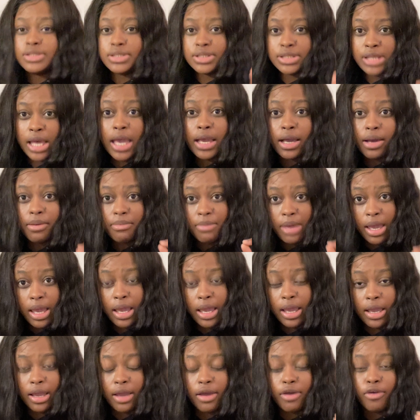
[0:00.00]
Take a
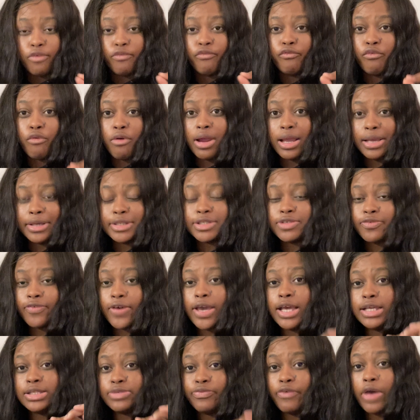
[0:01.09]
man for his
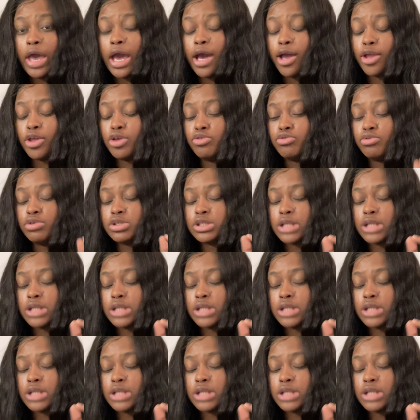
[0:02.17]
face value.